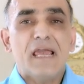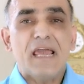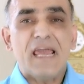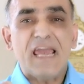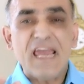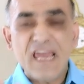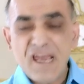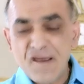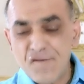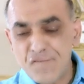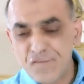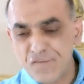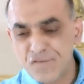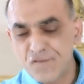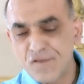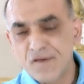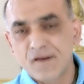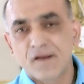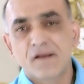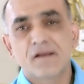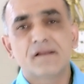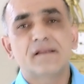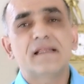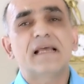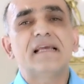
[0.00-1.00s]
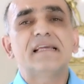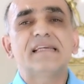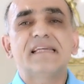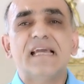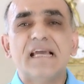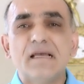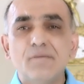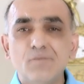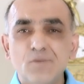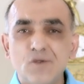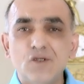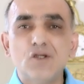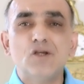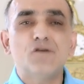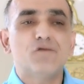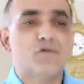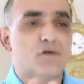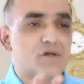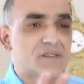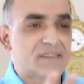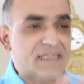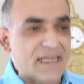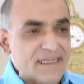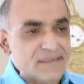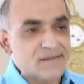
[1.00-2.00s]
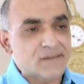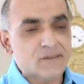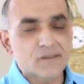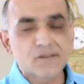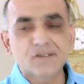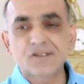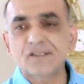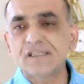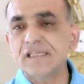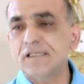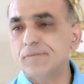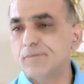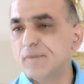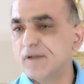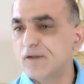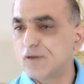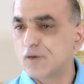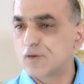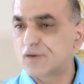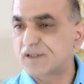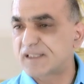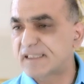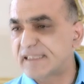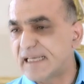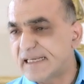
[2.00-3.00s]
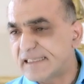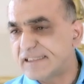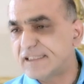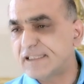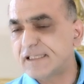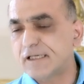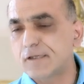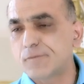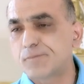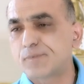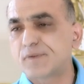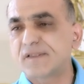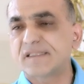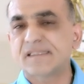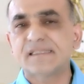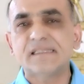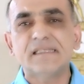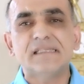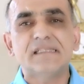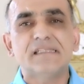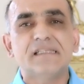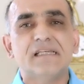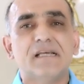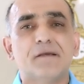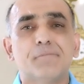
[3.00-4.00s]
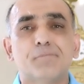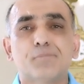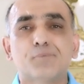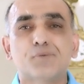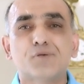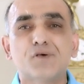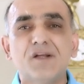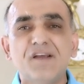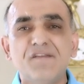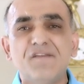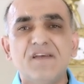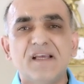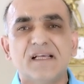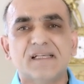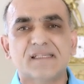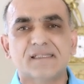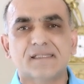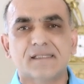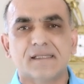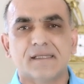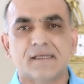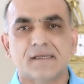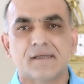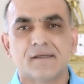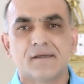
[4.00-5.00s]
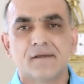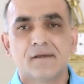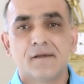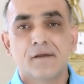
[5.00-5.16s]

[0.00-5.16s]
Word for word: If they came to you for dental treatment or surgical procedure previously,